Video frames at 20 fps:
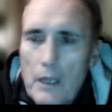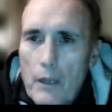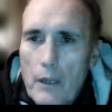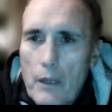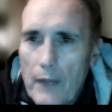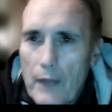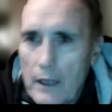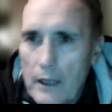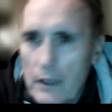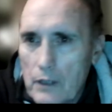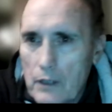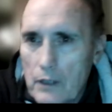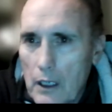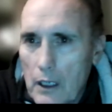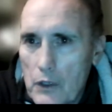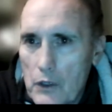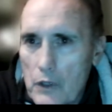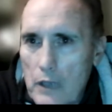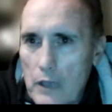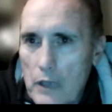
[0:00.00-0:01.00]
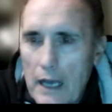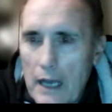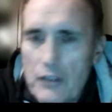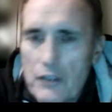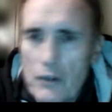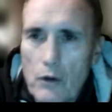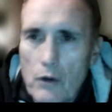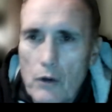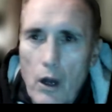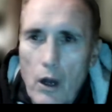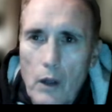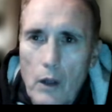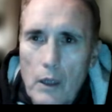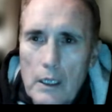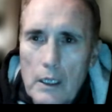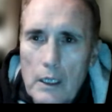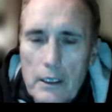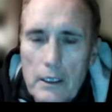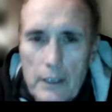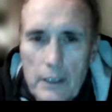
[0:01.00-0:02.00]
that you guys are all,
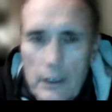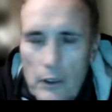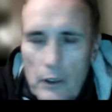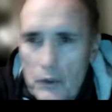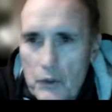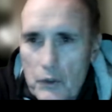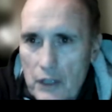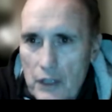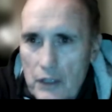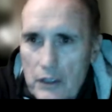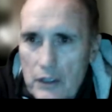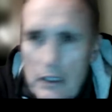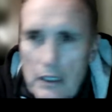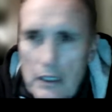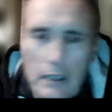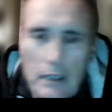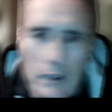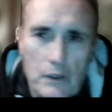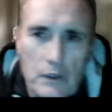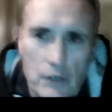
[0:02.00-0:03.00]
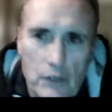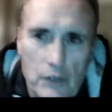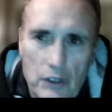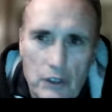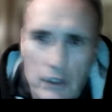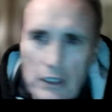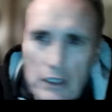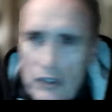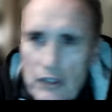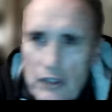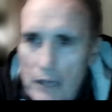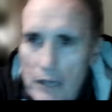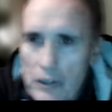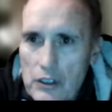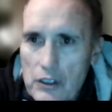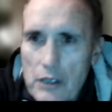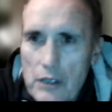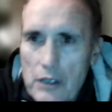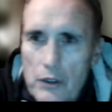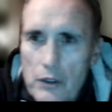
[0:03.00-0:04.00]
you know, 16,
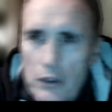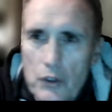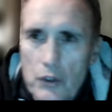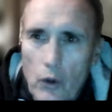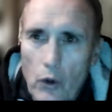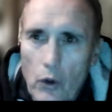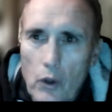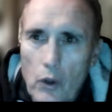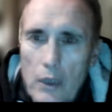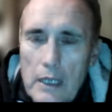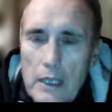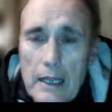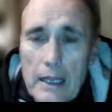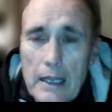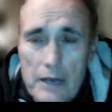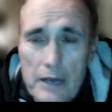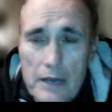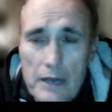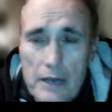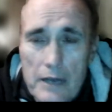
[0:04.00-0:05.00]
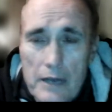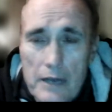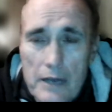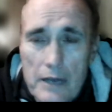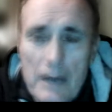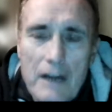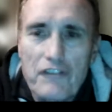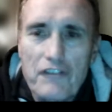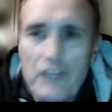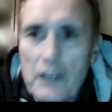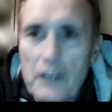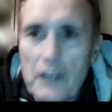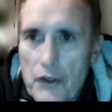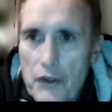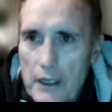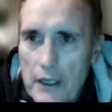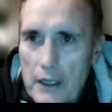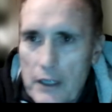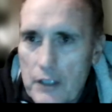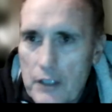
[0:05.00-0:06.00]
17 years old, and you're trying to figure
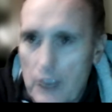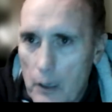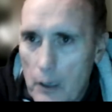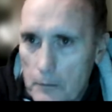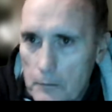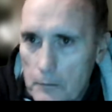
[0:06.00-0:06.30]
things out.